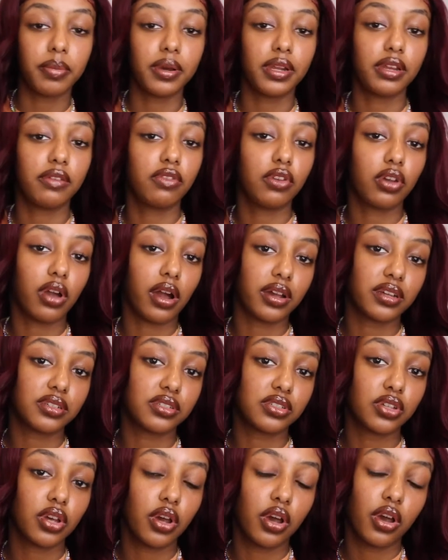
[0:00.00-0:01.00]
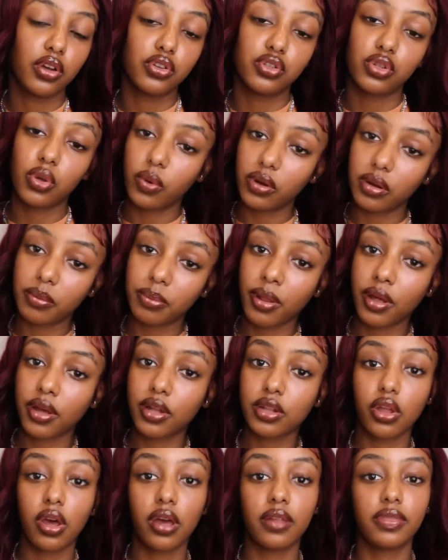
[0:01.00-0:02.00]
But if you guys don't want to pluck
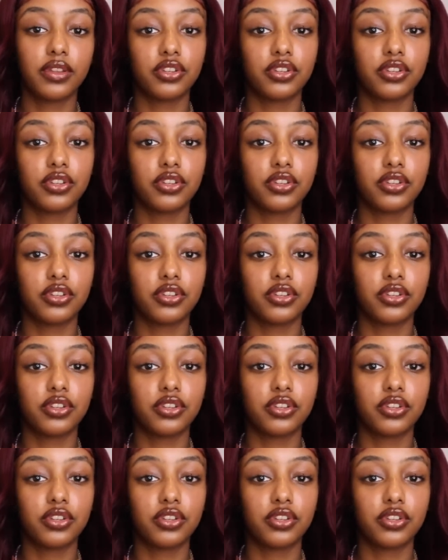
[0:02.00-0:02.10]
a lot,